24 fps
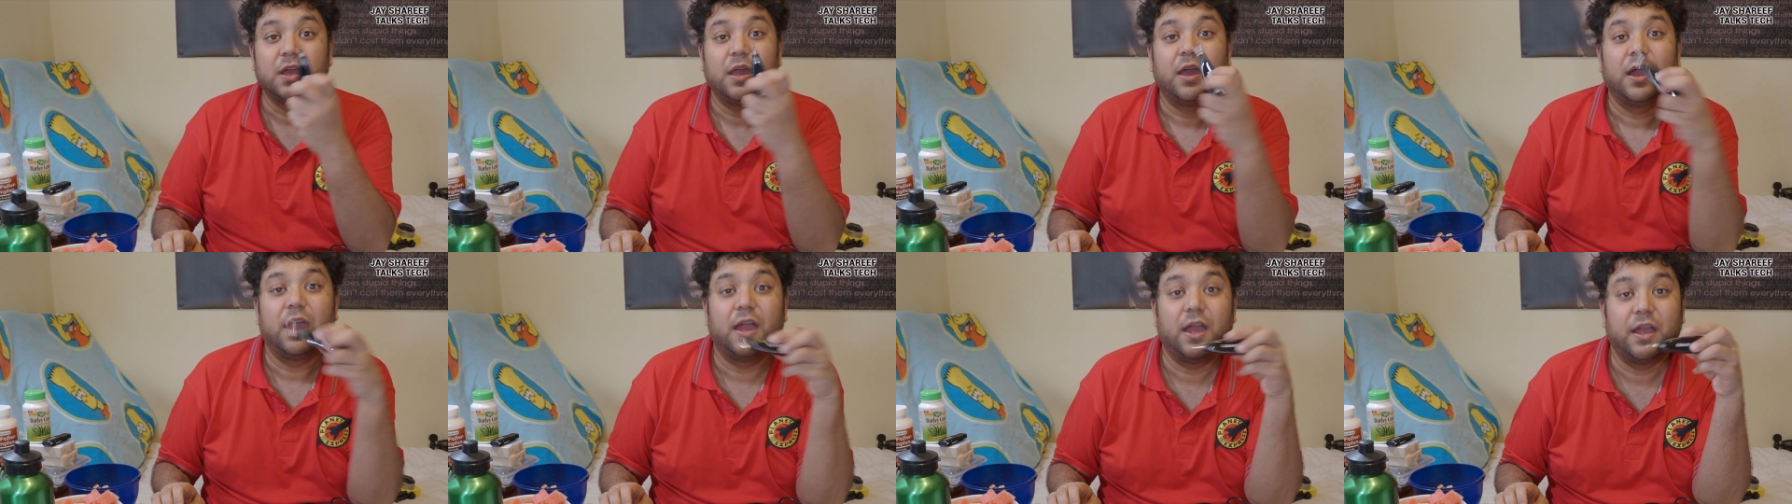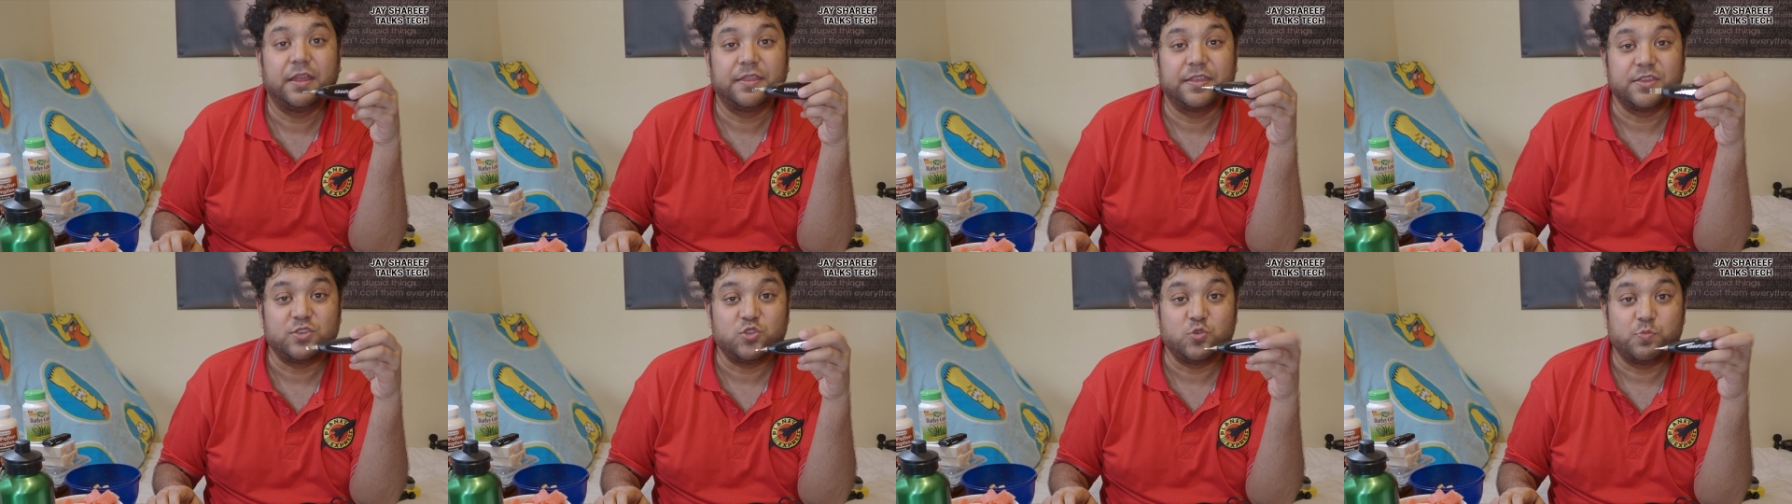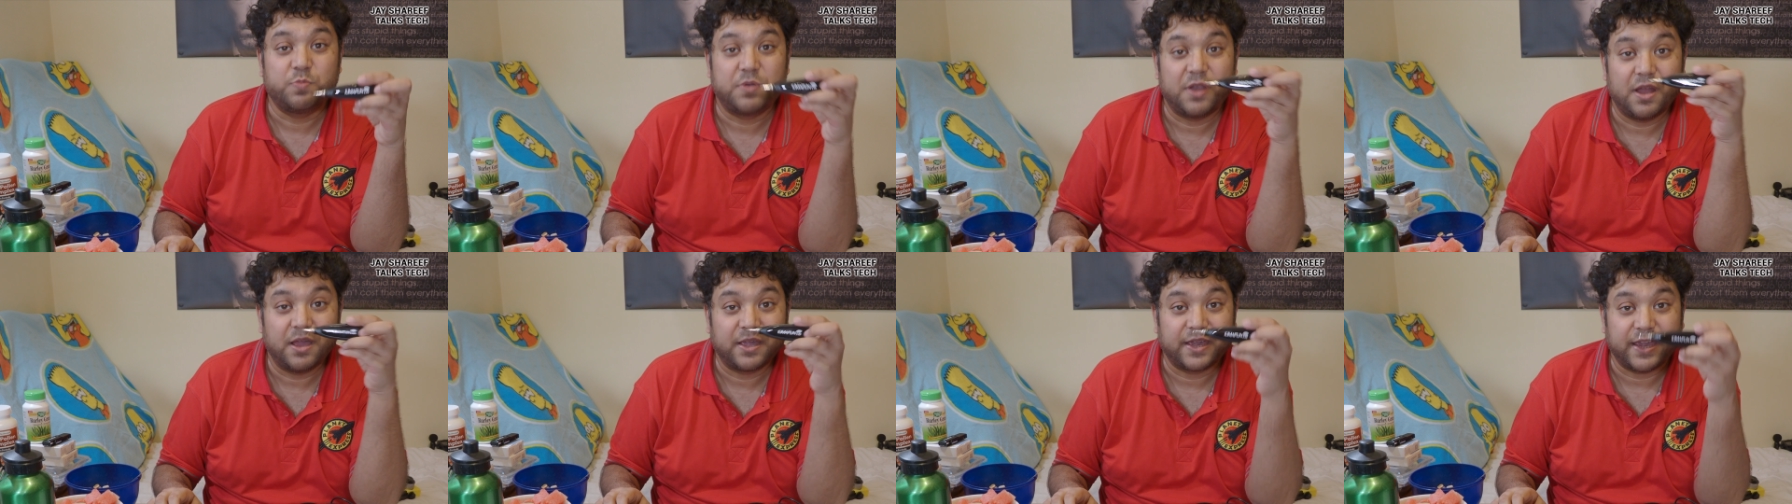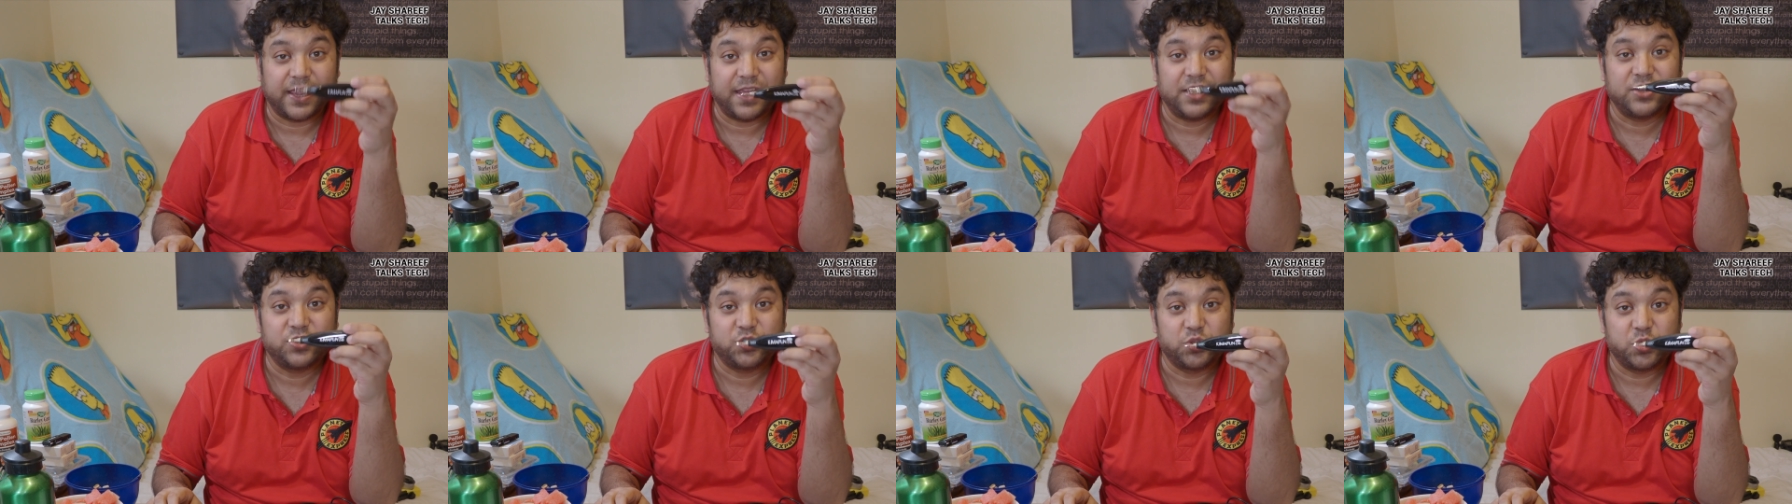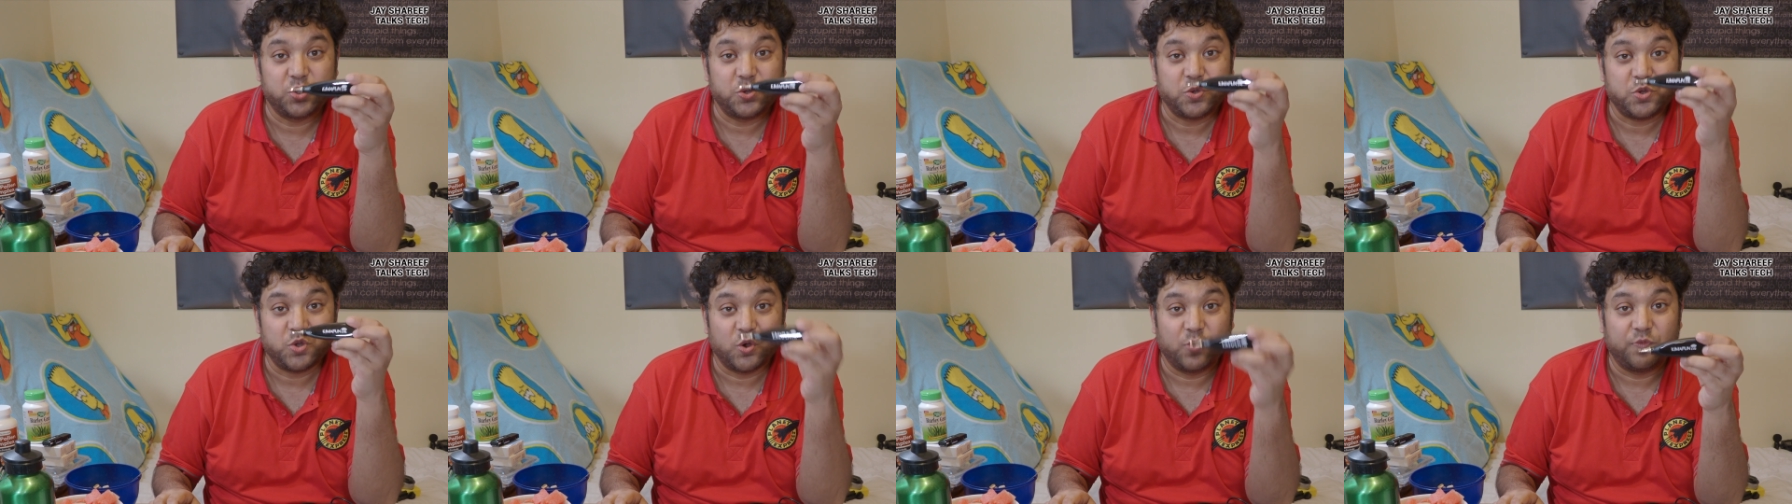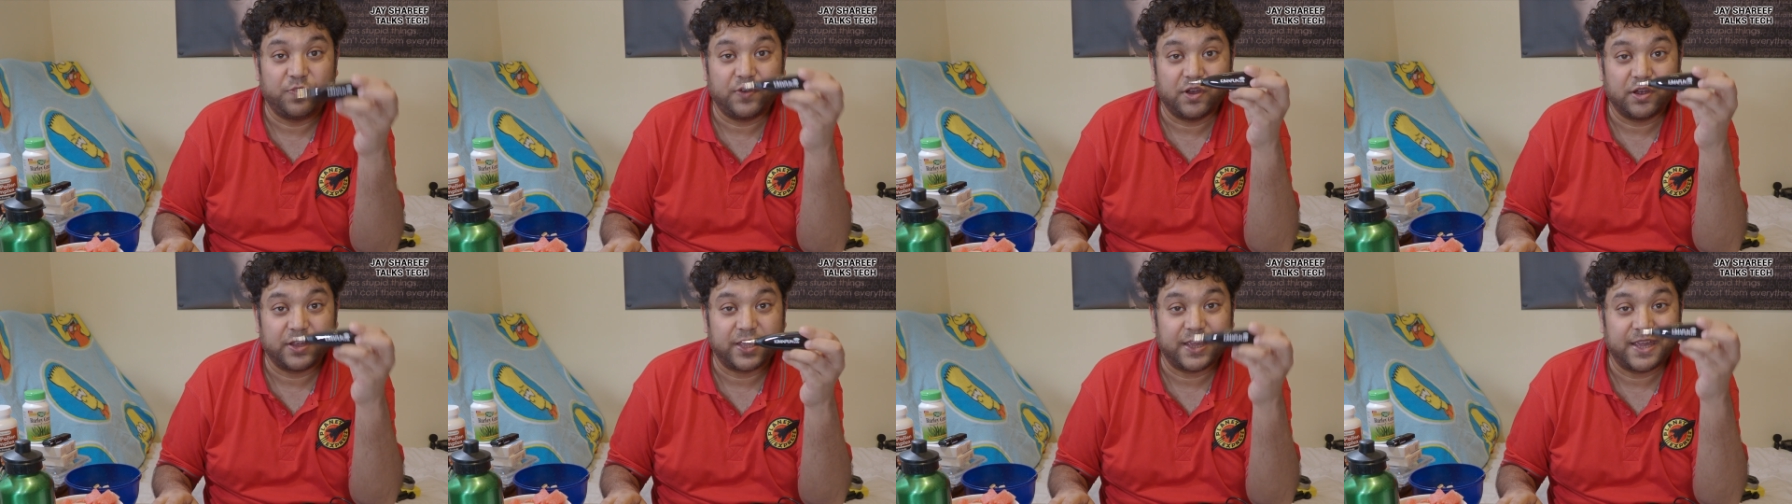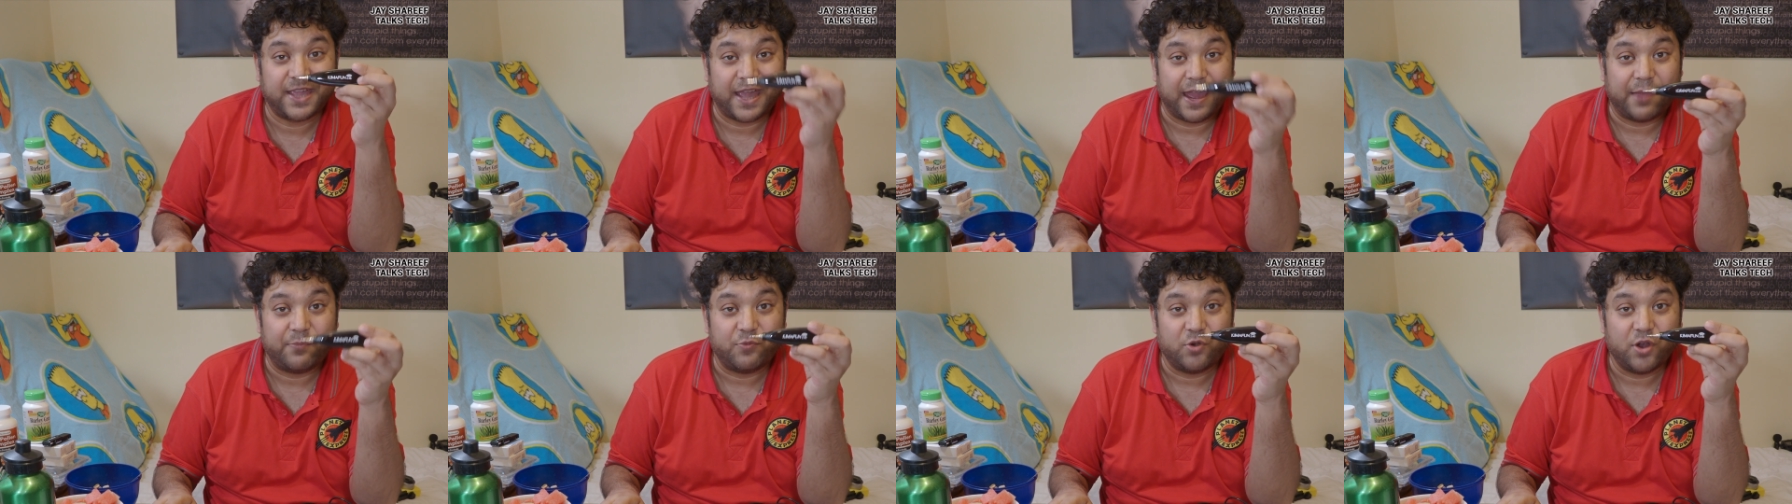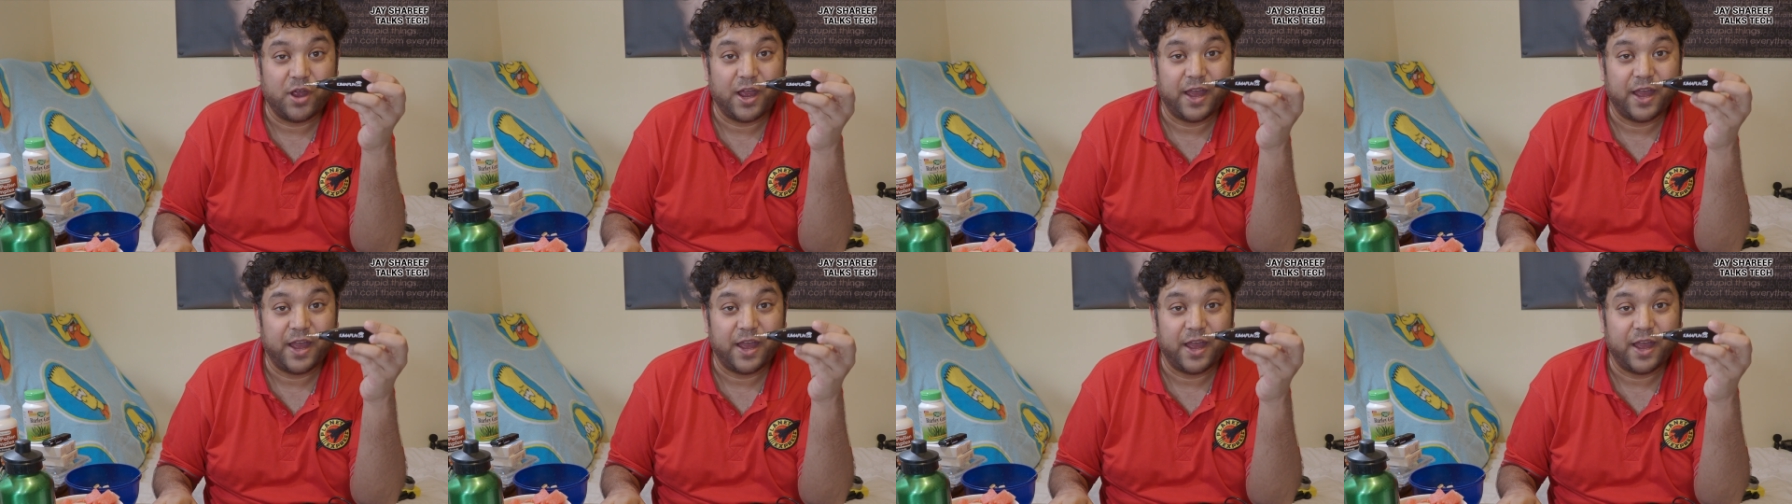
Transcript: that you plug into your vlogging camera,